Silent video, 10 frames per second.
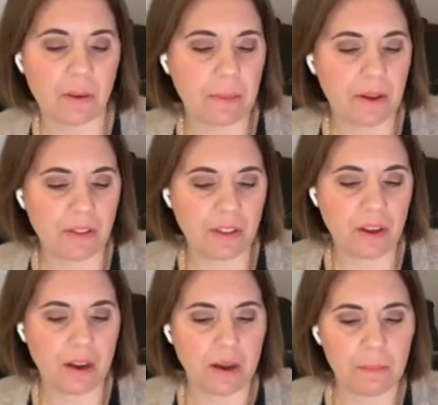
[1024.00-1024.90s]
Is it about
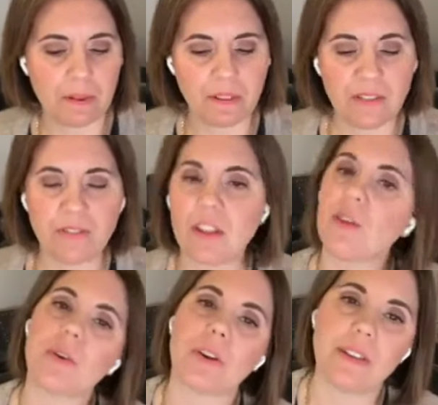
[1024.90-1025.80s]
the belief that
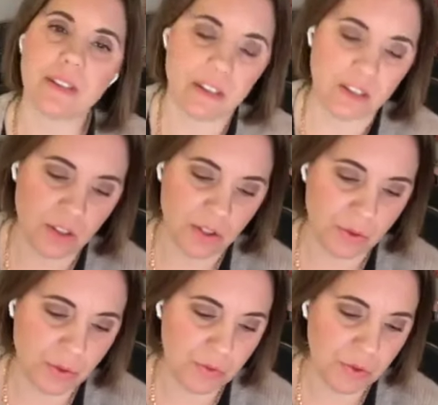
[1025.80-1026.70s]
you are addicted to
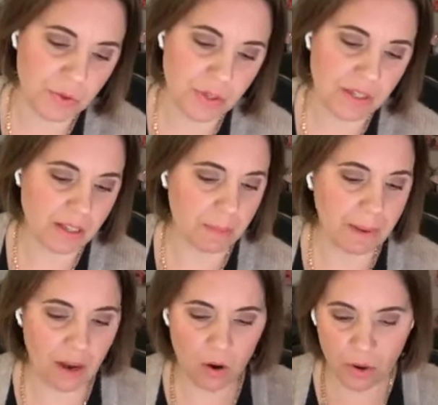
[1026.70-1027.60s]
those foods? Is it
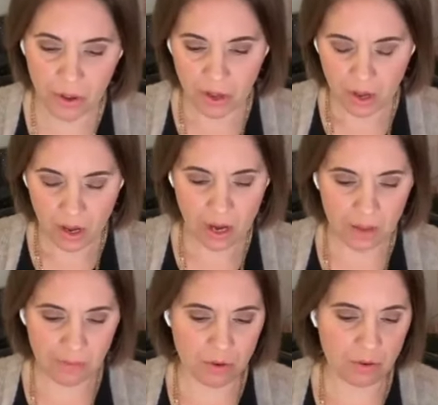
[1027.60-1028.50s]
about
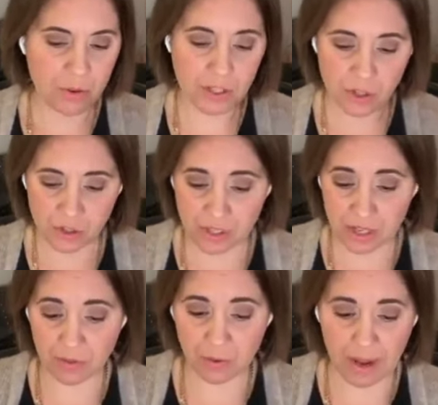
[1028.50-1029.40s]
you don't trust
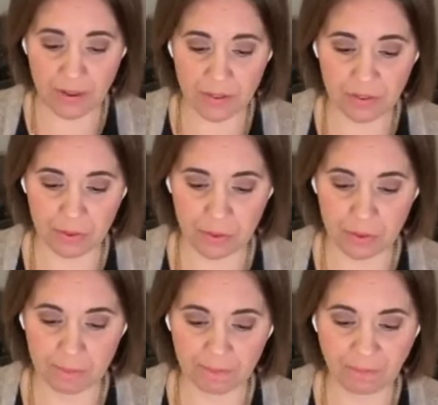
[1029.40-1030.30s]
yourself around the
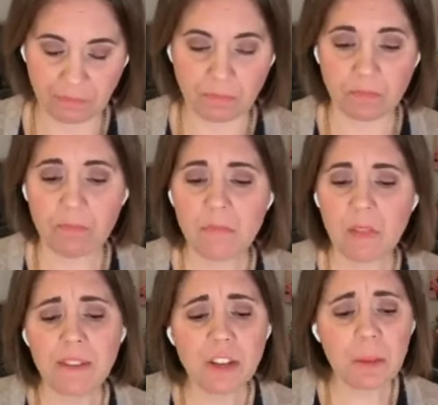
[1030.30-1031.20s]
food?
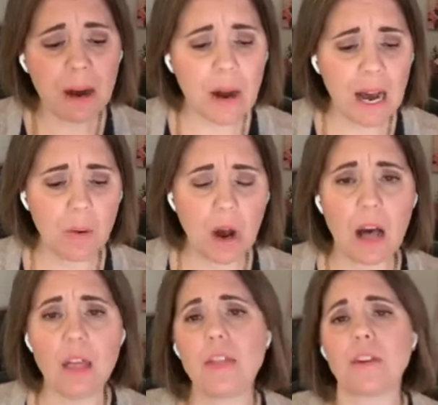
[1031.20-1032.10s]
Is it about how
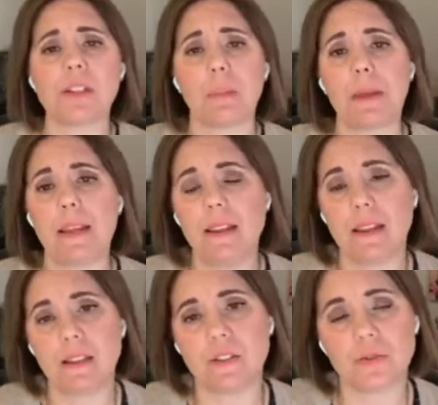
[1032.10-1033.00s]
others'
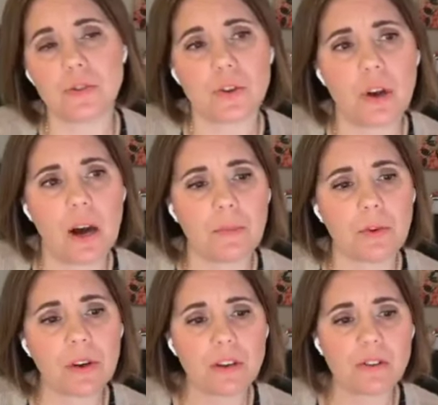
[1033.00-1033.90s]
opinions, those
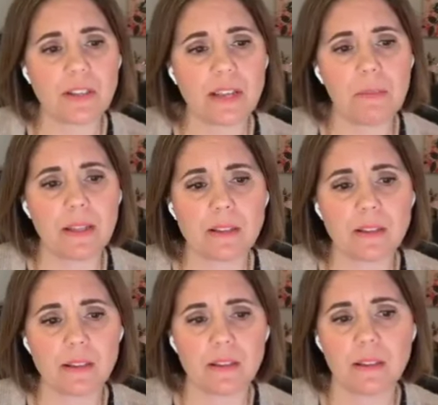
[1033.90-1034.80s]
critical
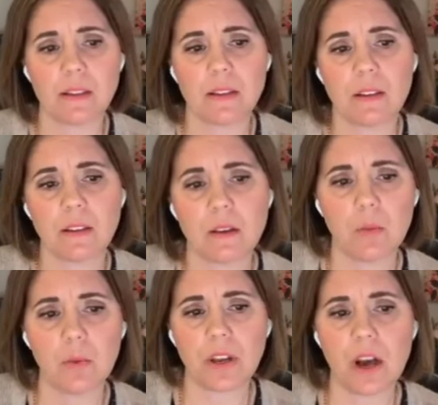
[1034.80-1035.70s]
statements,
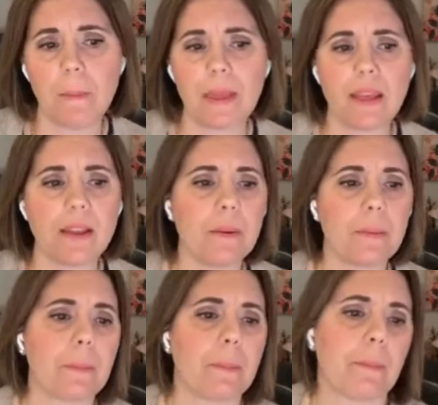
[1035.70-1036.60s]
would come in?